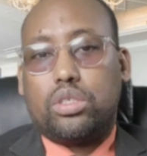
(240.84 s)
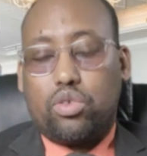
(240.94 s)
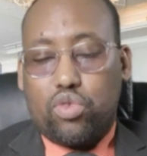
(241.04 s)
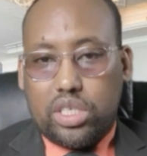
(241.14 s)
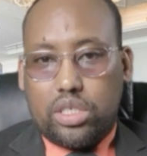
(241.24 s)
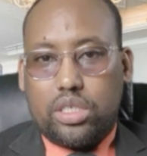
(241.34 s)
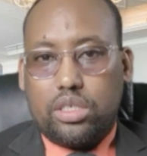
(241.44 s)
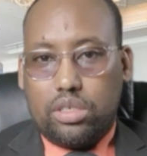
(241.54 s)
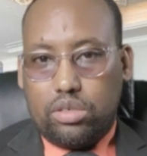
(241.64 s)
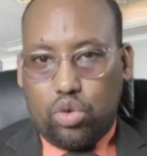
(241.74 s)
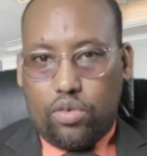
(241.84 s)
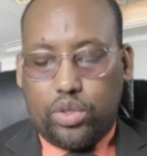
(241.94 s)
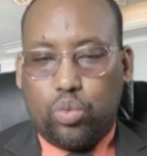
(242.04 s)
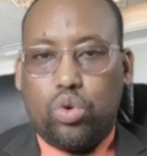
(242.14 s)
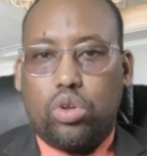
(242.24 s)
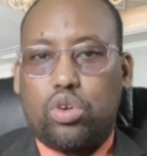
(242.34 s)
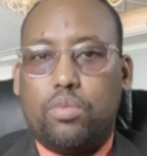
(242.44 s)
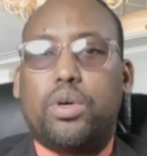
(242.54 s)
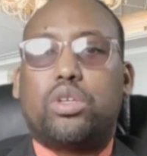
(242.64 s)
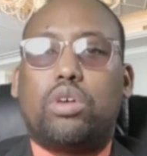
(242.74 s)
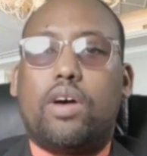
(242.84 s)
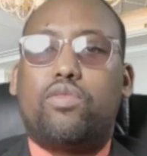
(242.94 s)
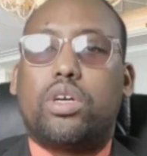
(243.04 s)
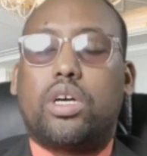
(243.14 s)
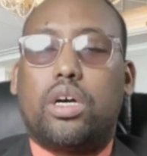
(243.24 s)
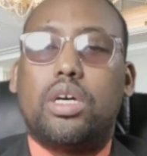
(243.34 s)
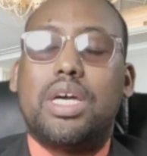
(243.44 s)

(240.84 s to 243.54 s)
to the rest of the world, compared to Africa.